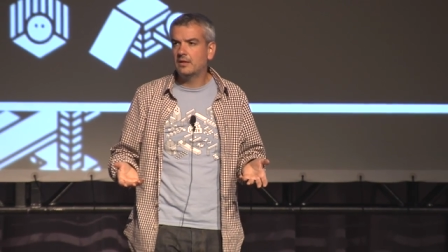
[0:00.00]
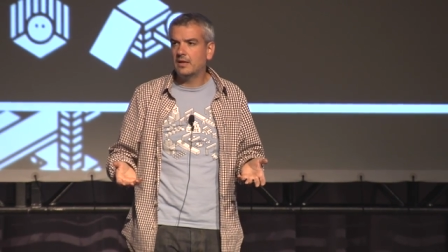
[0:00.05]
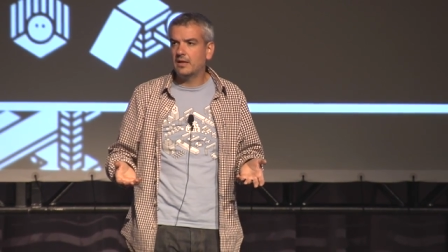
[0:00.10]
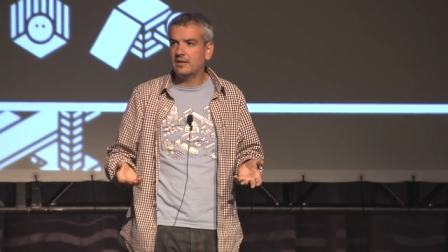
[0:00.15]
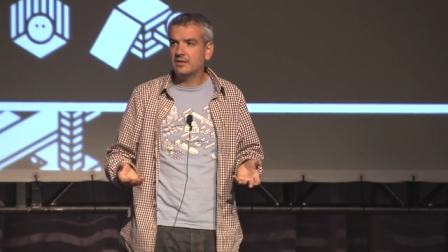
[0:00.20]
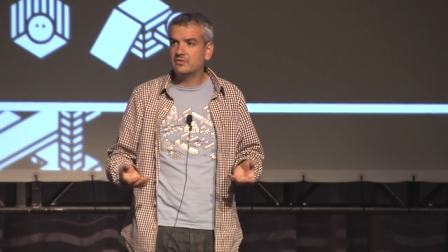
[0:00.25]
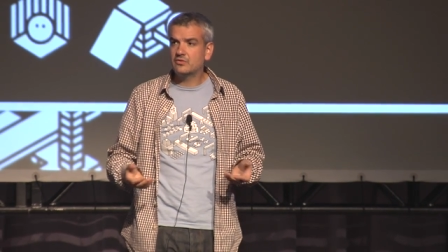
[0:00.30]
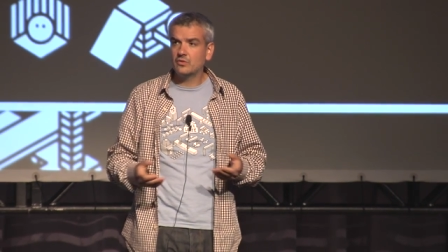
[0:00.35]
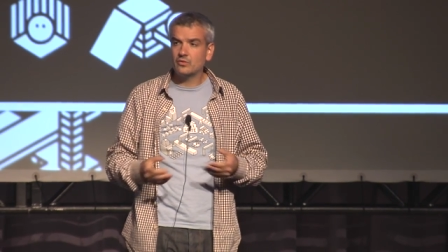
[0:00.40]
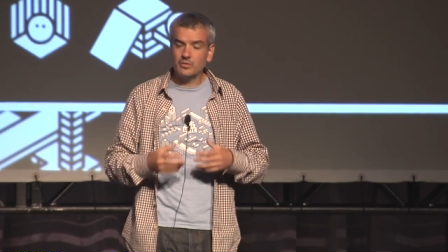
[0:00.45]
at
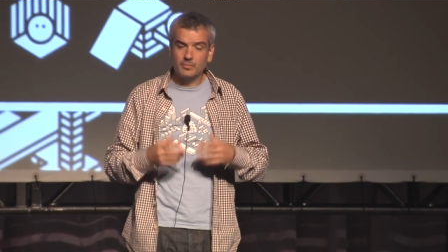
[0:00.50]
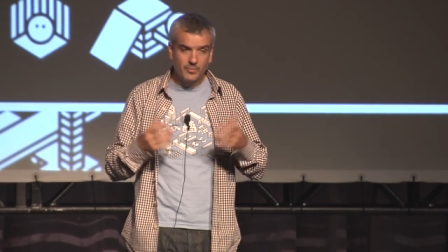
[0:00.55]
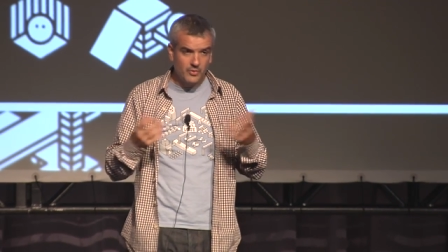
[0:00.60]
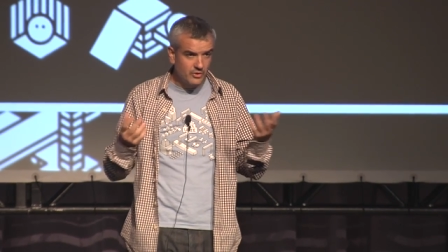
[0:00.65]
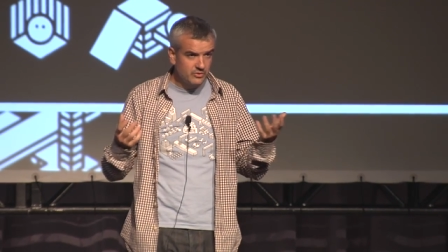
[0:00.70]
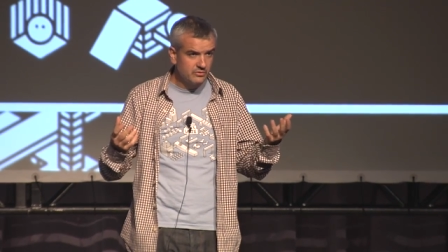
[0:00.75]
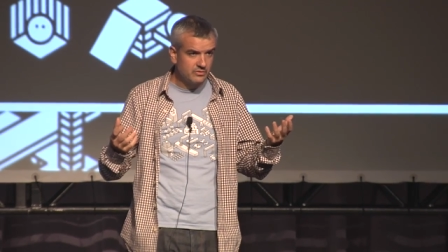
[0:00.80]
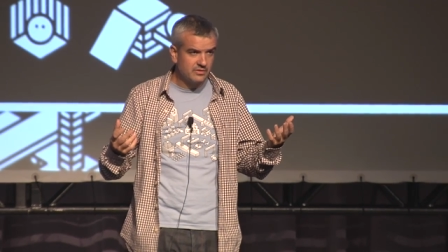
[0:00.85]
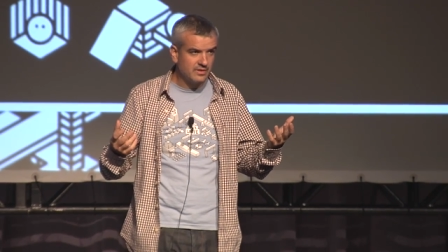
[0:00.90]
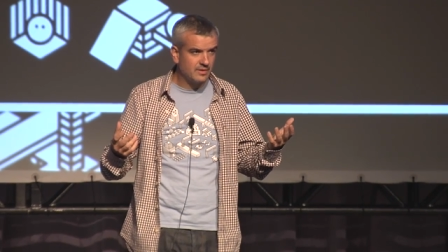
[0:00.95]
least so your
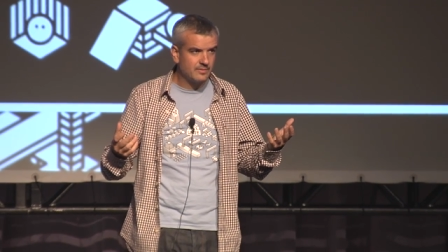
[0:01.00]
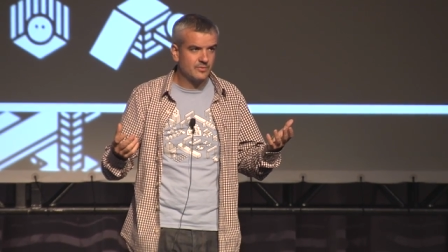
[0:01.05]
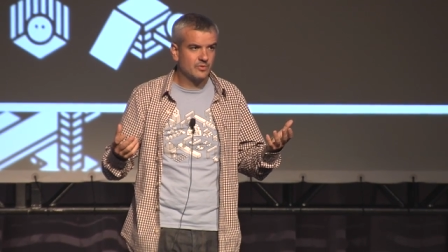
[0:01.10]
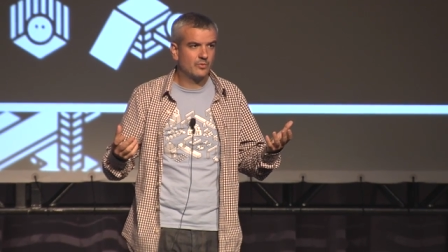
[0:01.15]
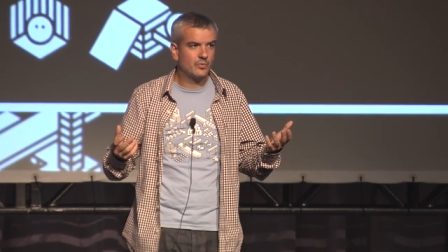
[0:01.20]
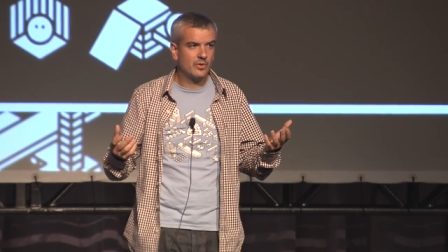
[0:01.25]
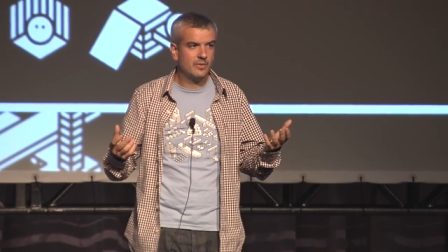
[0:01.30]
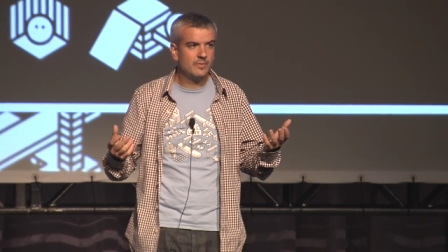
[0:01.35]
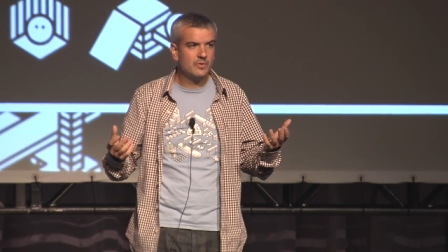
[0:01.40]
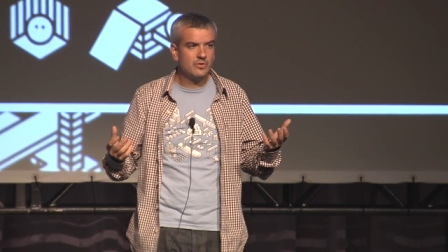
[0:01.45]
prototype,
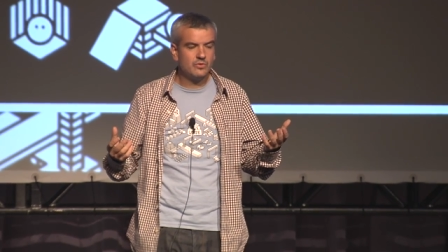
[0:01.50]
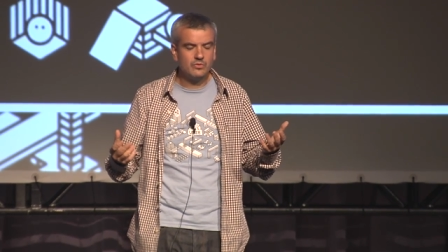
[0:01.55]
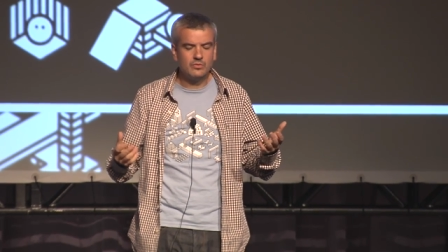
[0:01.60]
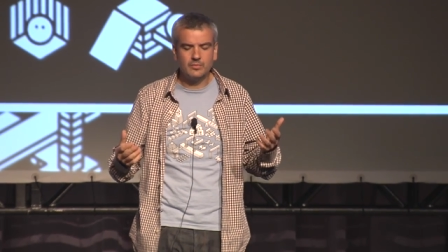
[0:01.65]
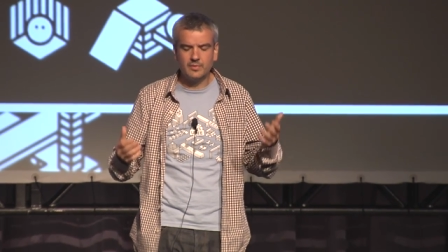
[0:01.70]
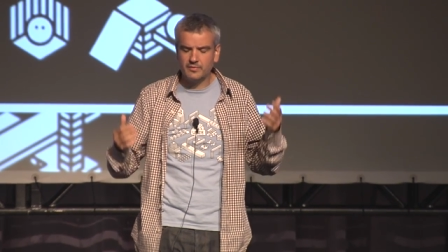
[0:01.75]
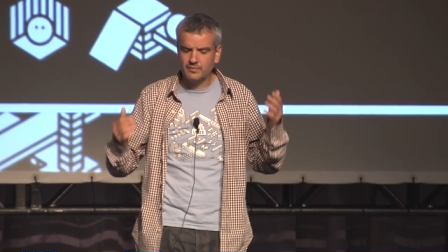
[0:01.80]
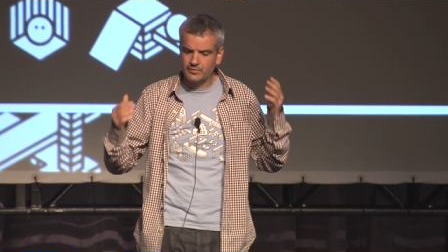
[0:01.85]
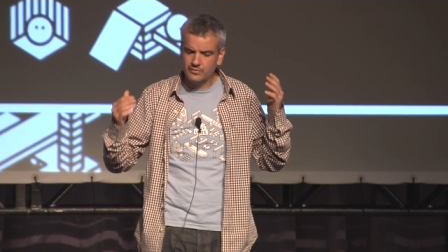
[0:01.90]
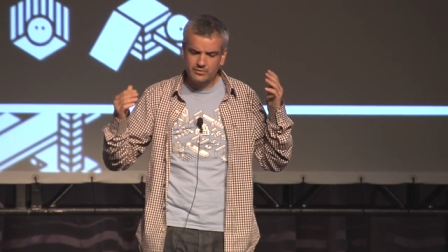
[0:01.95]
so whatever you do,
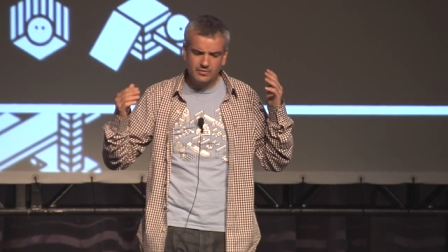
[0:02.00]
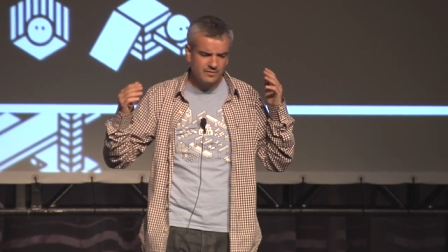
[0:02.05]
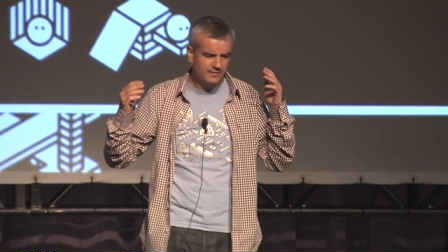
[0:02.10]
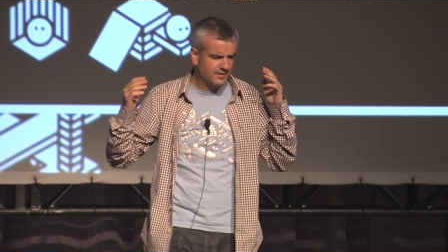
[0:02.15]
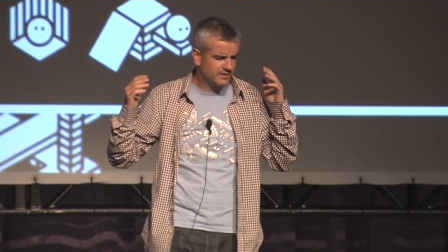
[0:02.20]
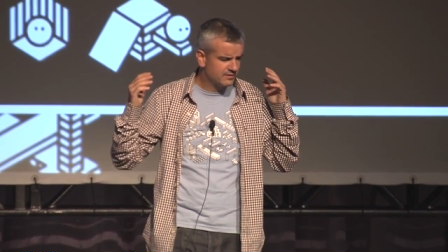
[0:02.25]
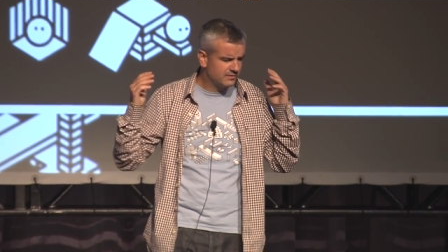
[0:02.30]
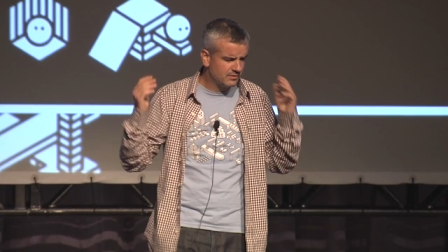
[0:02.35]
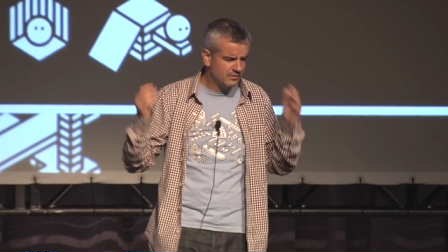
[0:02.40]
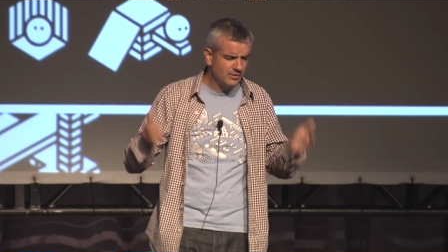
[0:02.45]
before you
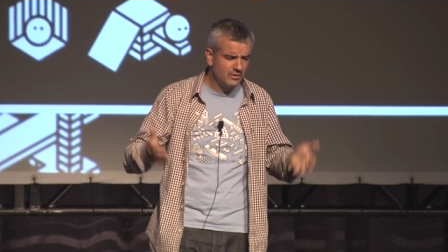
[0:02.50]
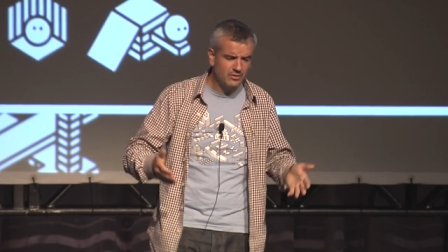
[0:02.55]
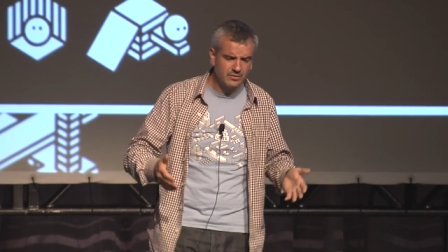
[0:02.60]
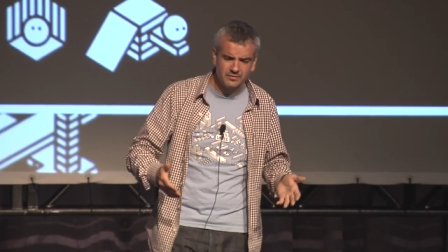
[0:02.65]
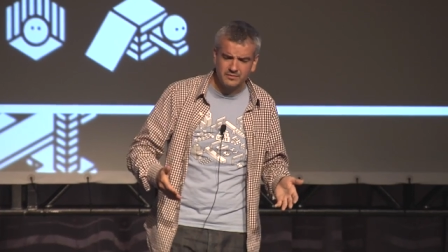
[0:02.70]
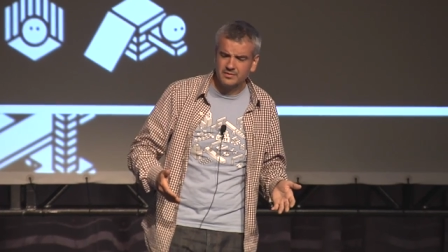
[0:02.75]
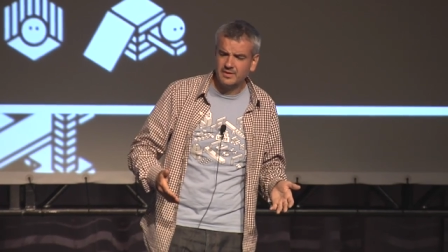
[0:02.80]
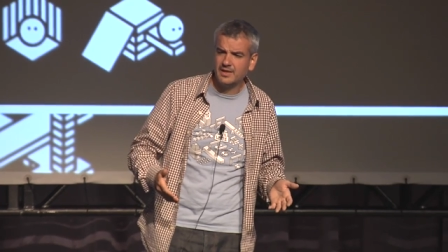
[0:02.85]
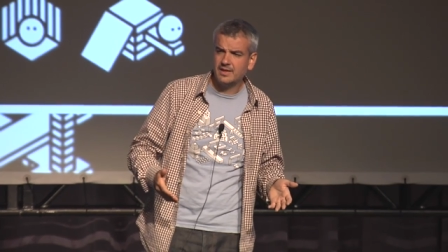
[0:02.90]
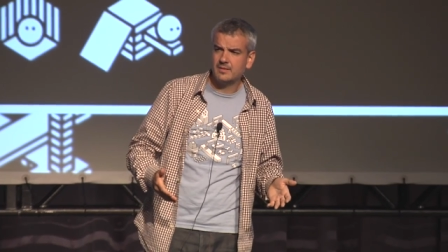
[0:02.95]
invest a lot
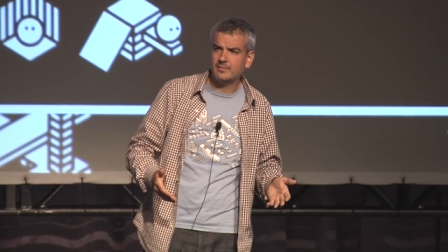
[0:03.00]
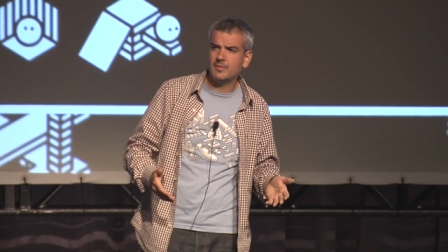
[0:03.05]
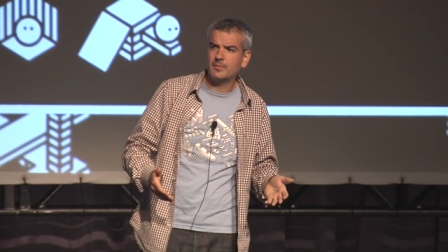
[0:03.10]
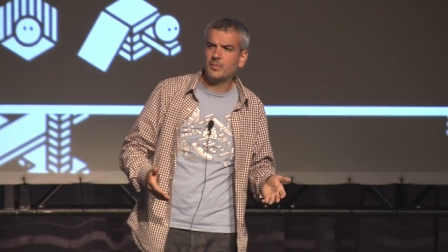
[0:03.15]
of time